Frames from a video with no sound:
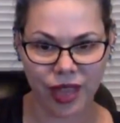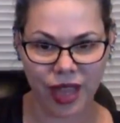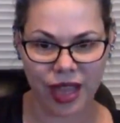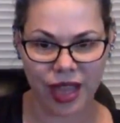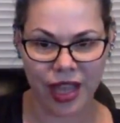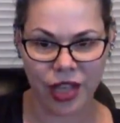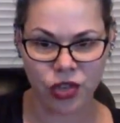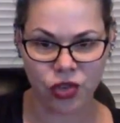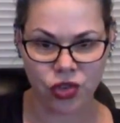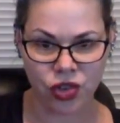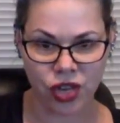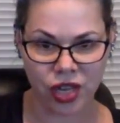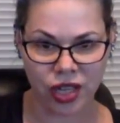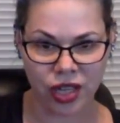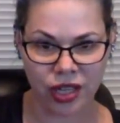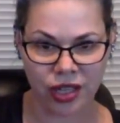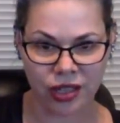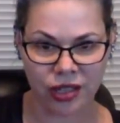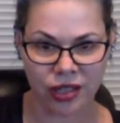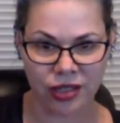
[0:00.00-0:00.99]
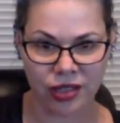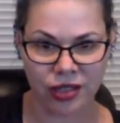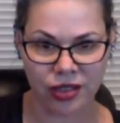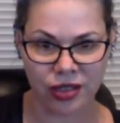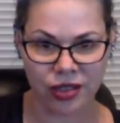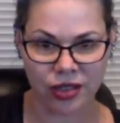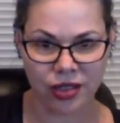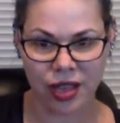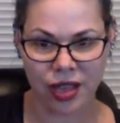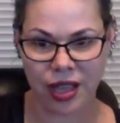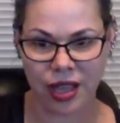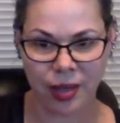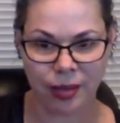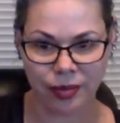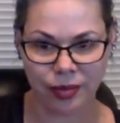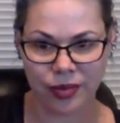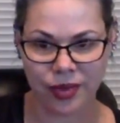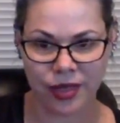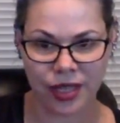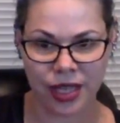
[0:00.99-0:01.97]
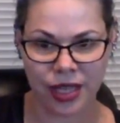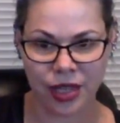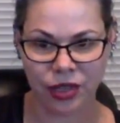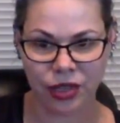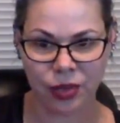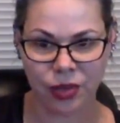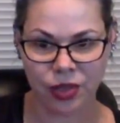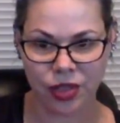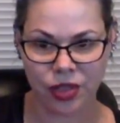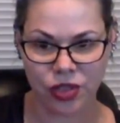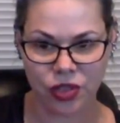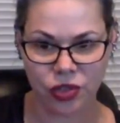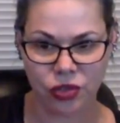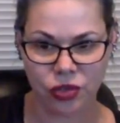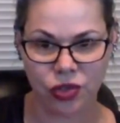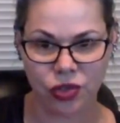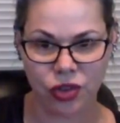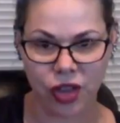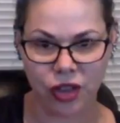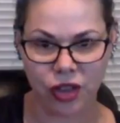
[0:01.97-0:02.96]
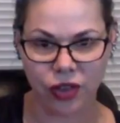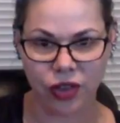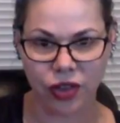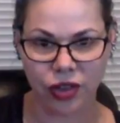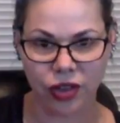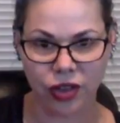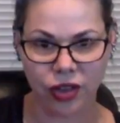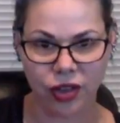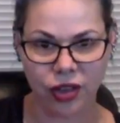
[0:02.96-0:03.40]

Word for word: Andrea um, killed it with a screwdriver.